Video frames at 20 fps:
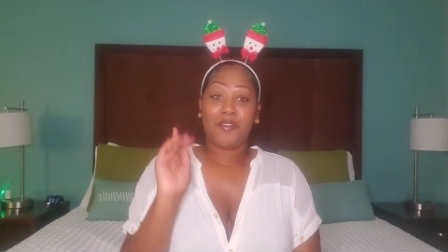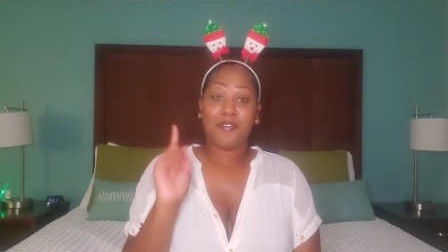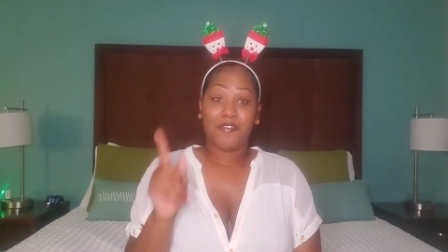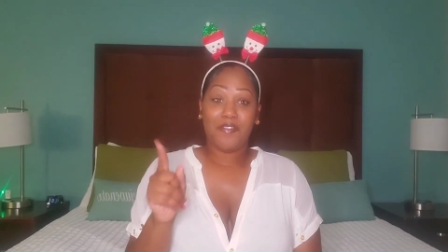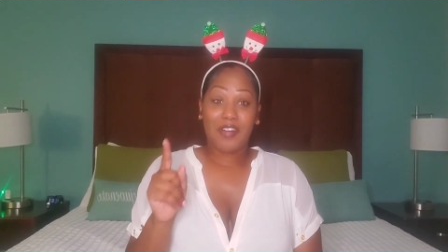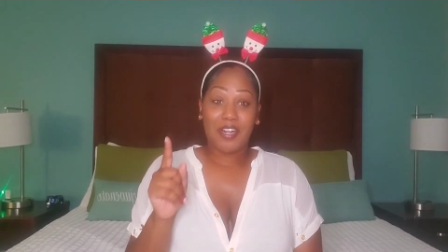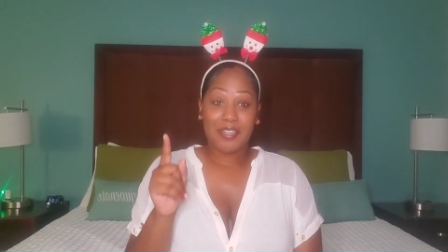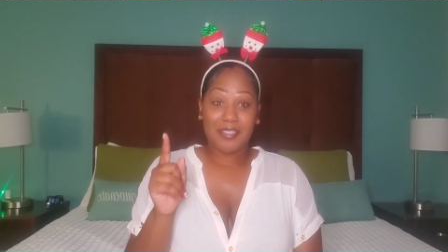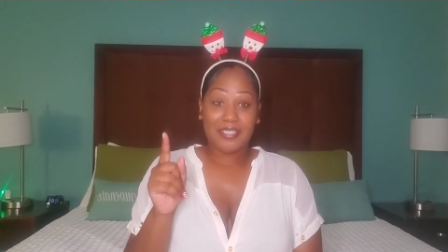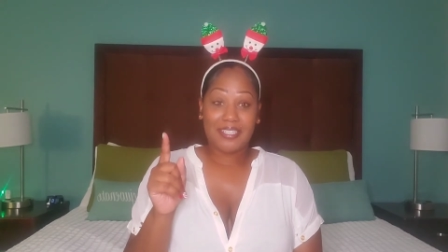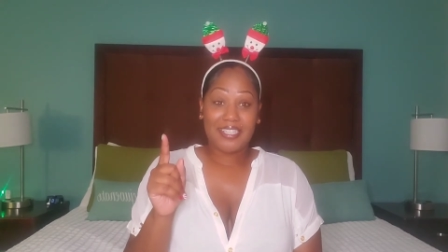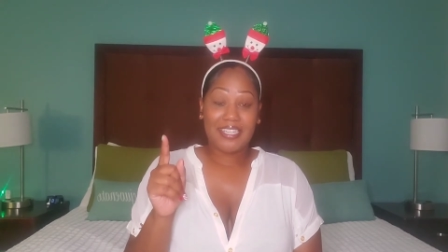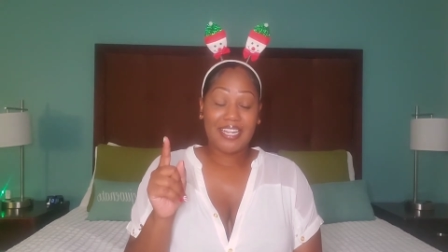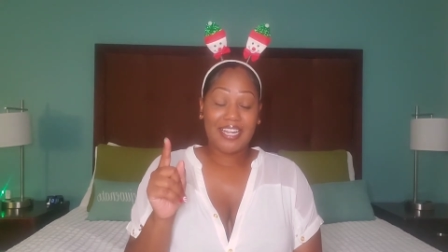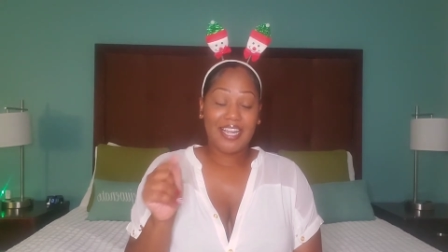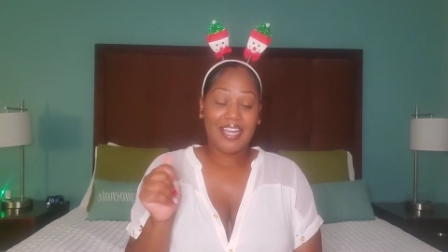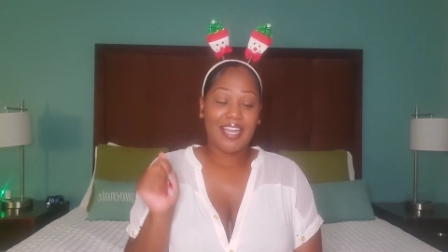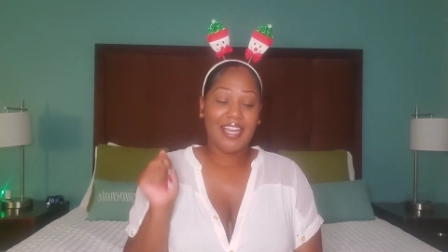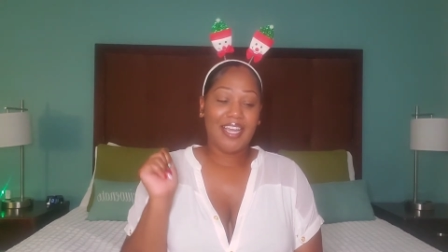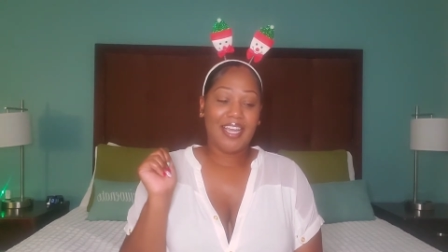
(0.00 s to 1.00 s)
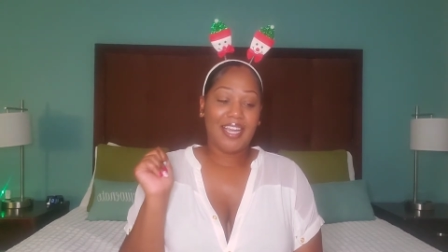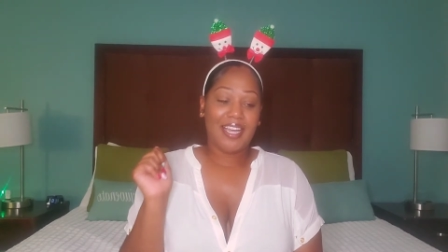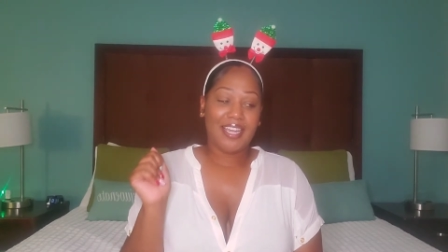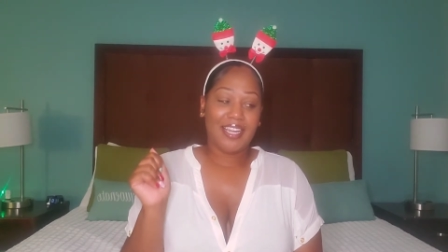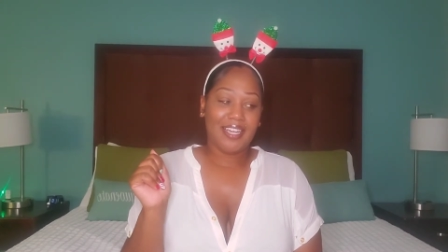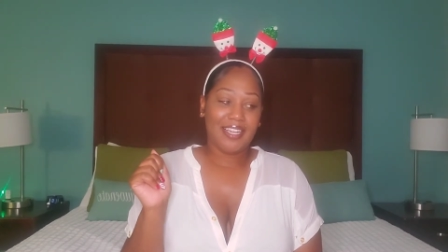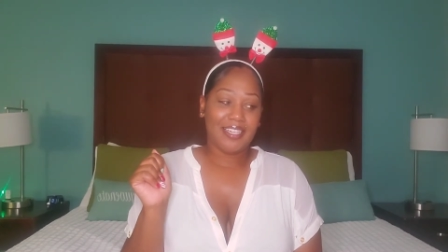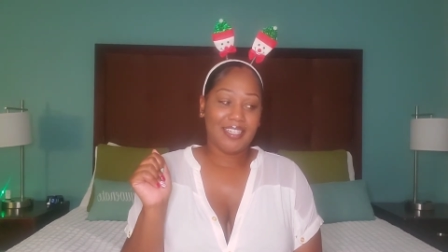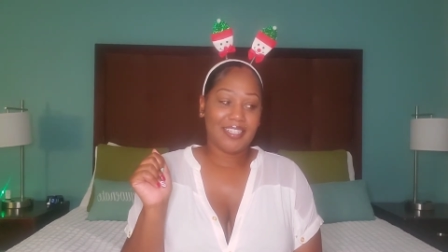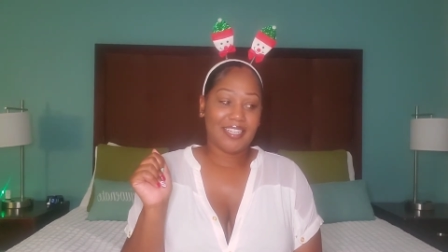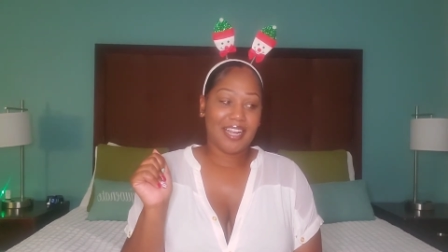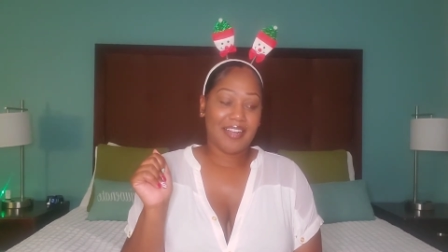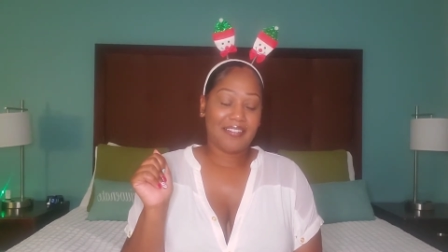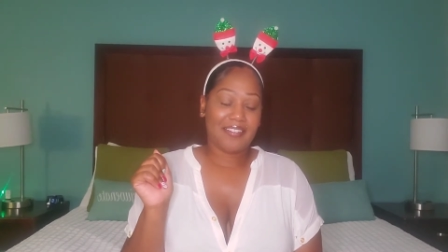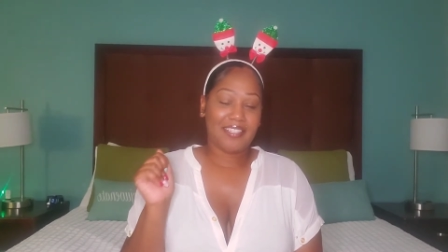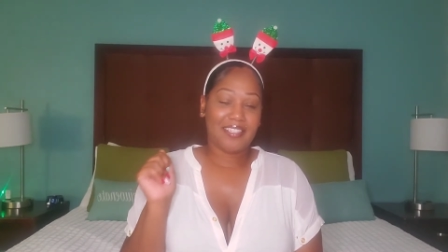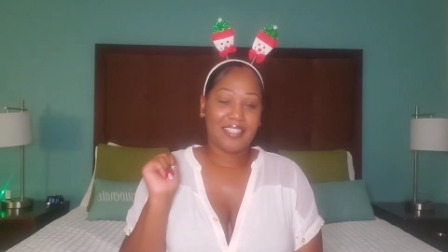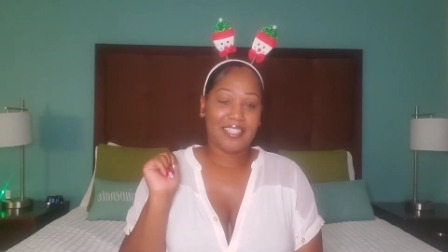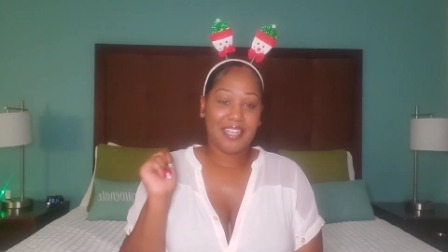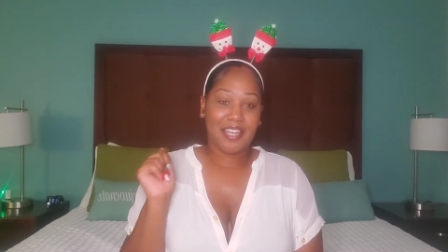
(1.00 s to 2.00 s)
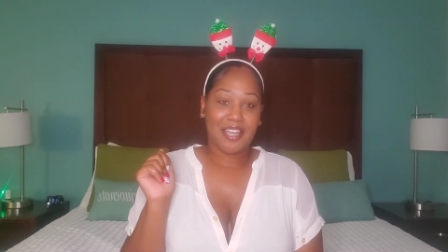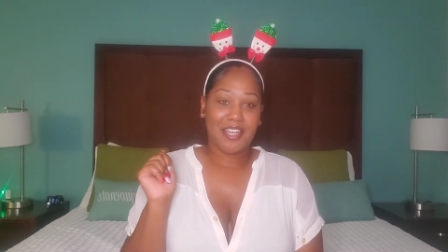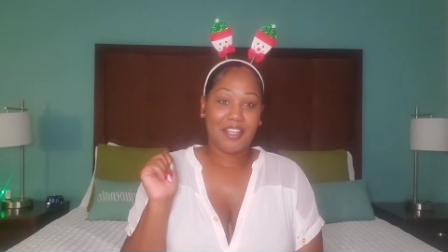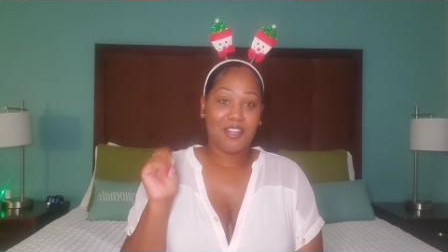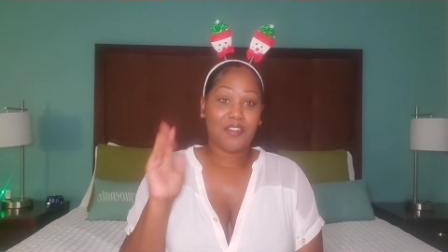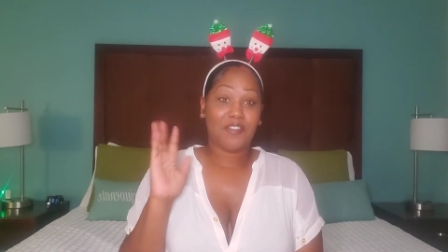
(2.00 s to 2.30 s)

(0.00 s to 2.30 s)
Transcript: the first thing is, I have to tell you,